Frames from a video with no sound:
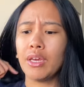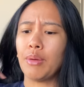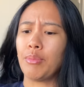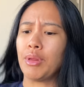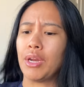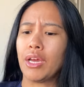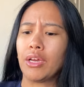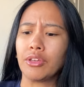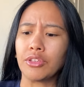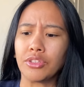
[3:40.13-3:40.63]
I mean,
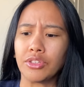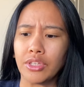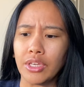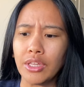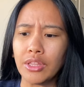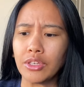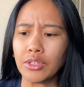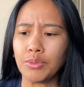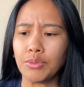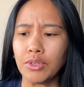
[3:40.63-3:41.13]
I could see
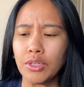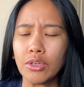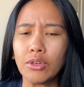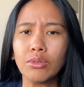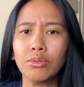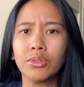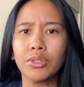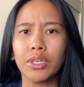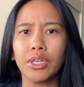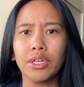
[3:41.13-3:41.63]
this
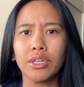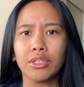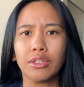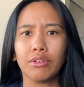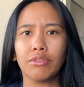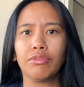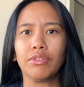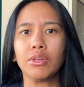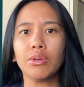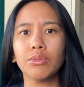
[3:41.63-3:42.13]
used in a
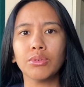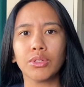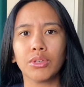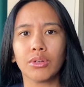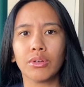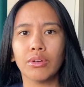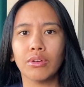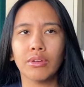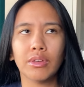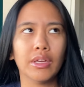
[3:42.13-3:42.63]

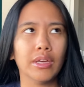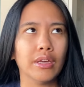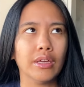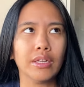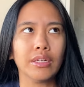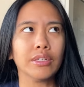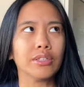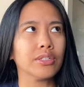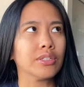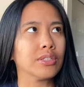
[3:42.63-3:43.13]
diffuser
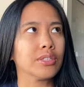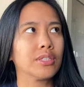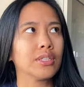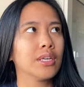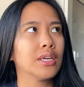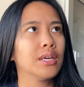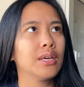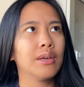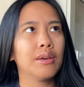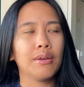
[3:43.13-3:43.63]
and just
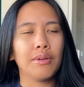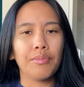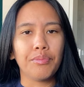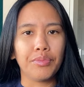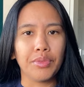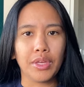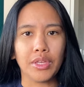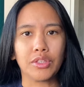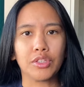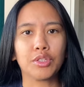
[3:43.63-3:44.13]

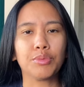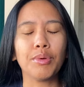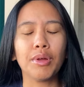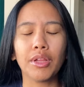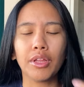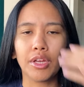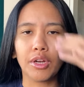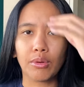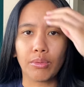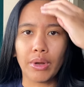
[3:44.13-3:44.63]
it
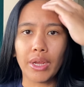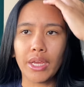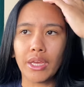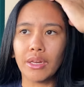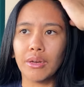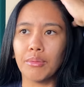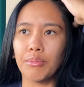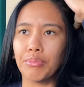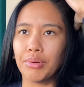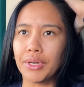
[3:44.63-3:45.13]
smelling
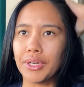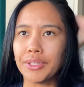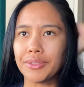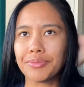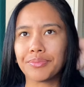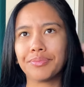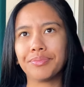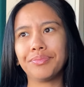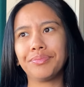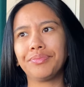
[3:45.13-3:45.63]
great, but
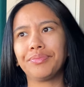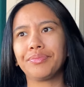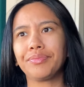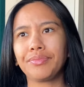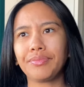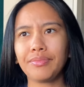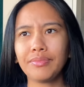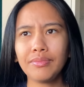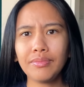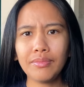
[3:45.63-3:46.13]

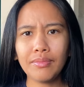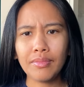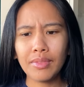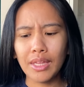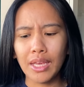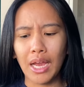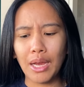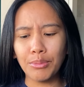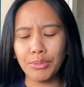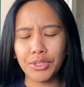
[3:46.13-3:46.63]

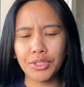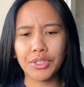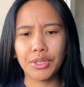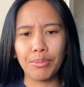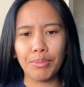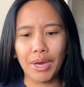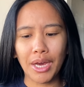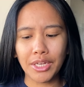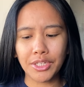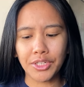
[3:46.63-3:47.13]
I'm just
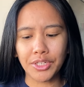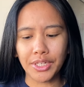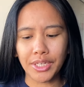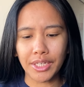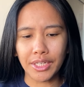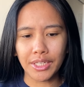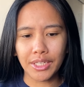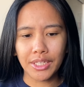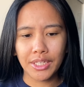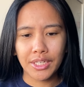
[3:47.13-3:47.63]

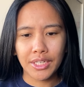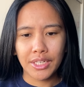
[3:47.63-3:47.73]
imagining